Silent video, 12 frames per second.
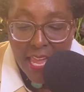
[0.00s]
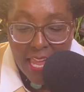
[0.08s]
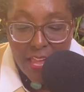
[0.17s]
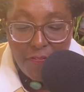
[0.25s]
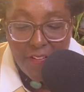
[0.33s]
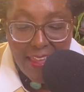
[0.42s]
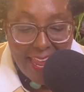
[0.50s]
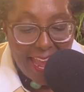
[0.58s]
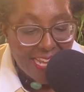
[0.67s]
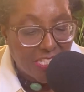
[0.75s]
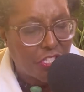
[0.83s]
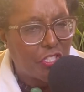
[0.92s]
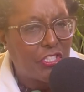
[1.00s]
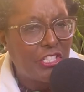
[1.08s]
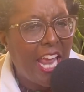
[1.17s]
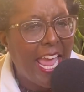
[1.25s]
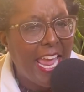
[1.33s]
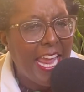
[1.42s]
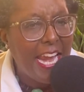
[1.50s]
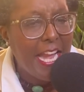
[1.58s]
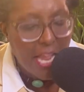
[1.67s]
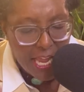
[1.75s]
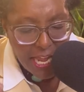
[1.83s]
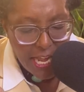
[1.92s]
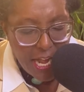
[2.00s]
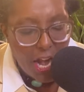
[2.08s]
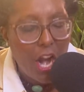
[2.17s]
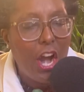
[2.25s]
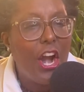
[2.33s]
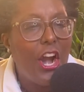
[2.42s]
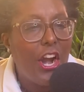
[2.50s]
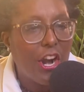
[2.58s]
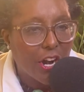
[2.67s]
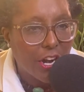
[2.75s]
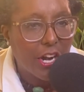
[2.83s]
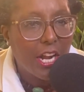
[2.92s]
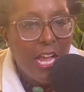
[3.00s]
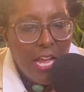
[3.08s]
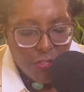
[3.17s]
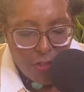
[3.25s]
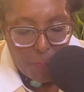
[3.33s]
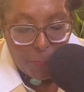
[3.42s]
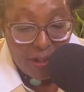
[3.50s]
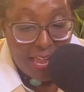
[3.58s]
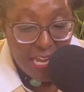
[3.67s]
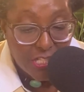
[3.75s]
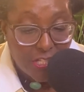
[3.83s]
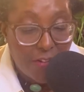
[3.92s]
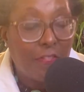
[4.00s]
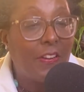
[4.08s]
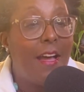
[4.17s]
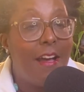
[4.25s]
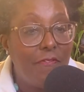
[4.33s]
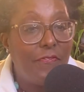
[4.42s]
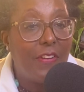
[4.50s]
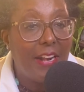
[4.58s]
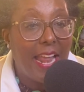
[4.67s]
if he had stayed in Ur, the place of comfort